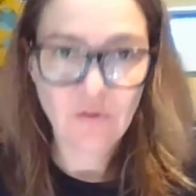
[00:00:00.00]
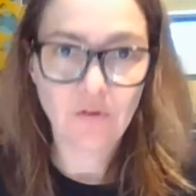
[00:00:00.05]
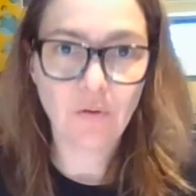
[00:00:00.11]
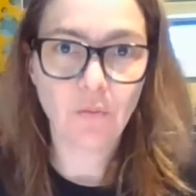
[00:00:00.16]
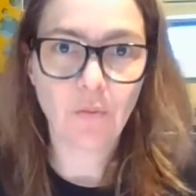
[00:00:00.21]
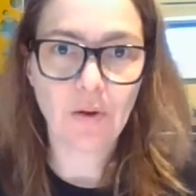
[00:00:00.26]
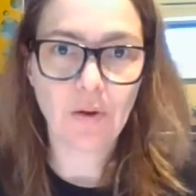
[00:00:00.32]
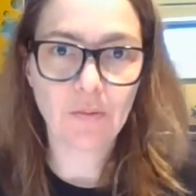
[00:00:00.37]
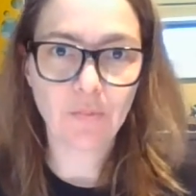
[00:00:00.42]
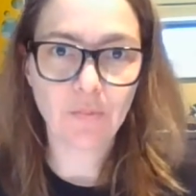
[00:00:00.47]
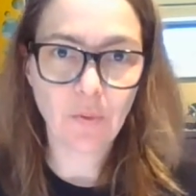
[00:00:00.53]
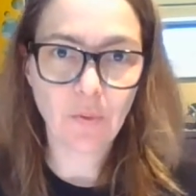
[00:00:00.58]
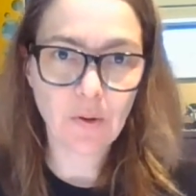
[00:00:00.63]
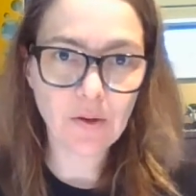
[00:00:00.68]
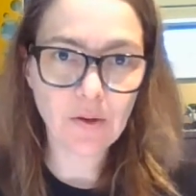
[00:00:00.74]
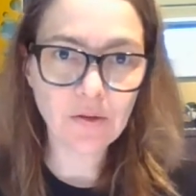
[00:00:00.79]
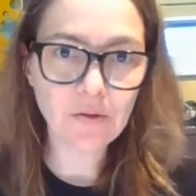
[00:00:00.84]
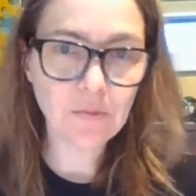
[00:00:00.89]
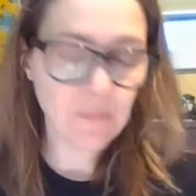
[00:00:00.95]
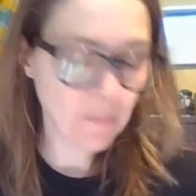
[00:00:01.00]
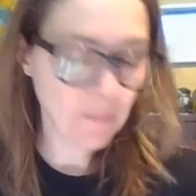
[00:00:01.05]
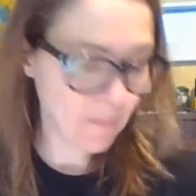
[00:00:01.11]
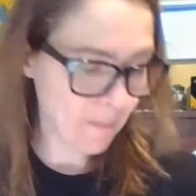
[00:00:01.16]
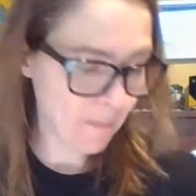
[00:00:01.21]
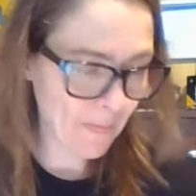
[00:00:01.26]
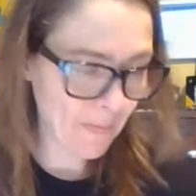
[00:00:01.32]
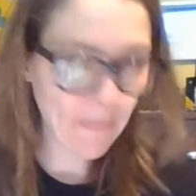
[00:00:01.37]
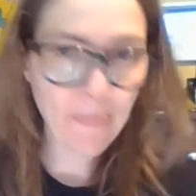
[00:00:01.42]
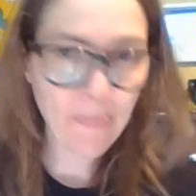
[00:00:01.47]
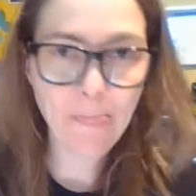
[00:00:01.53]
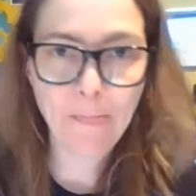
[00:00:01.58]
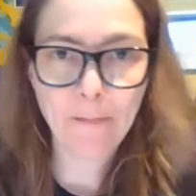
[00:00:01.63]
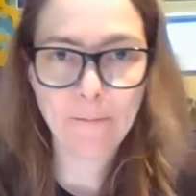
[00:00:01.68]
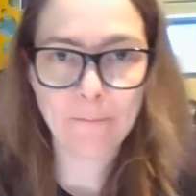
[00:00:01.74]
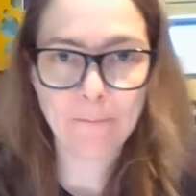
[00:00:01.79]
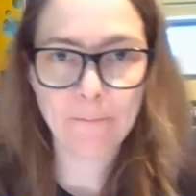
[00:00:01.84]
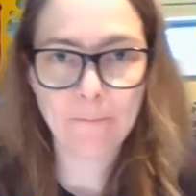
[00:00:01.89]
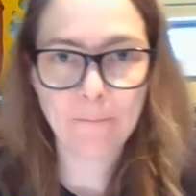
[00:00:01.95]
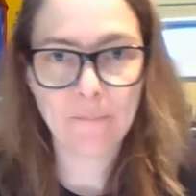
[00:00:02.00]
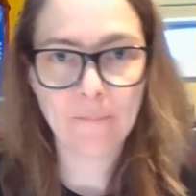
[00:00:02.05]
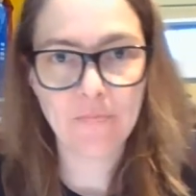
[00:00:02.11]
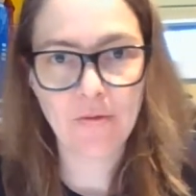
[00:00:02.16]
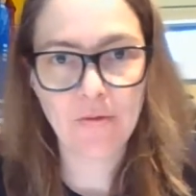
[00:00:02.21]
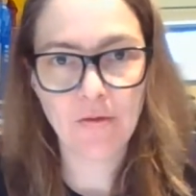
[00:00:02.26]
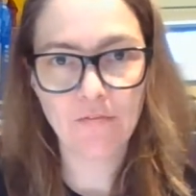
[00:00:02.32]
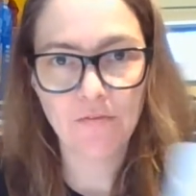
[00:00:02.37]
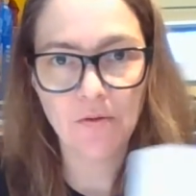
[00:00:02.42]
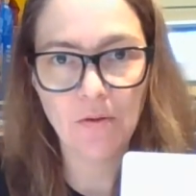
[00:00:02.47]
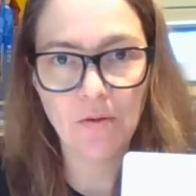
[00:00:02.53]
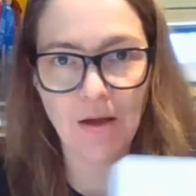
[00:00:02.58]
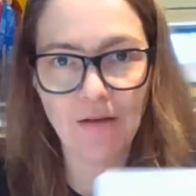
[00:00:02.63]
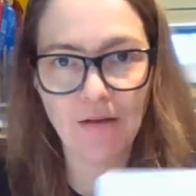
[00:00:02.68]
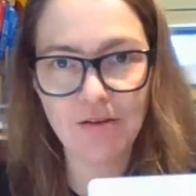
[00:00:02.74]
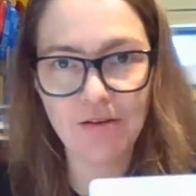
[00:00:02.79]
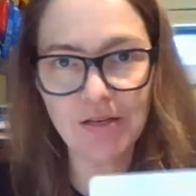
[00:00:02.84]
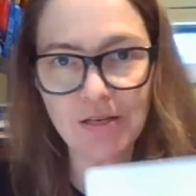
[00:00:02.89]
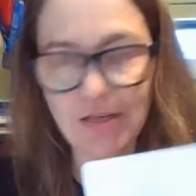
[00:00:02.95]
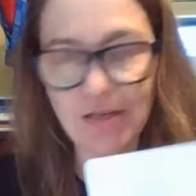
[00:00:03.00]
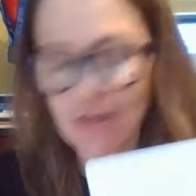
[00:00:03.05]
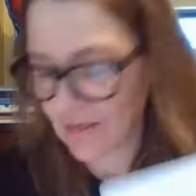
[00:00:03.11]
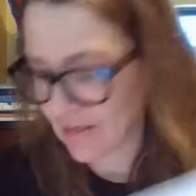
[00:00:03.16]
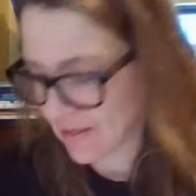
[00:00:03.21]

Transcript: your whiteboard, if you have it,